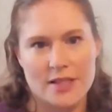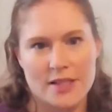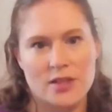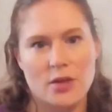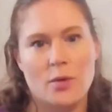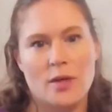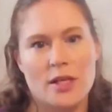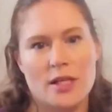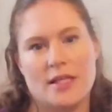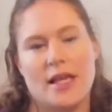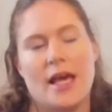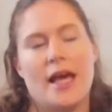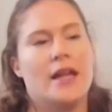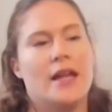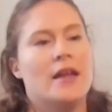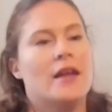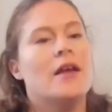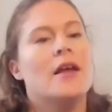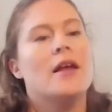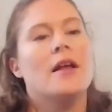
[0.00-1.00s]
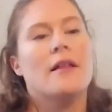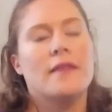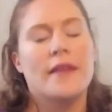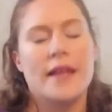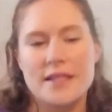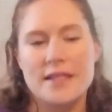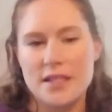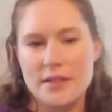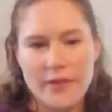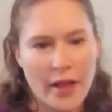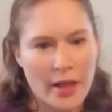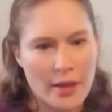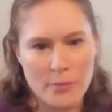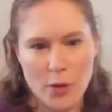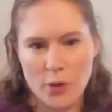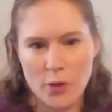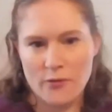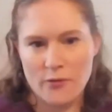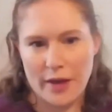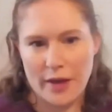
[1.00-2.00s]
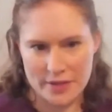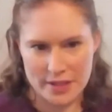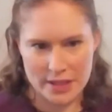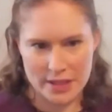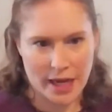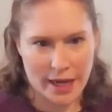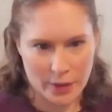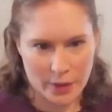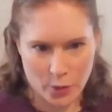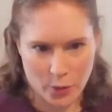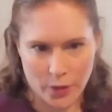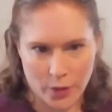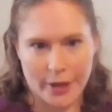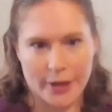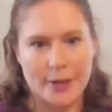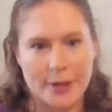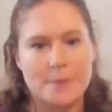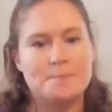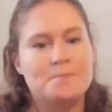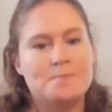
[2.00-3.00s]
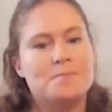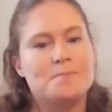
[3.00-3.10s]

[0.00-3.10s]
So we said, let's develop mofafsa.org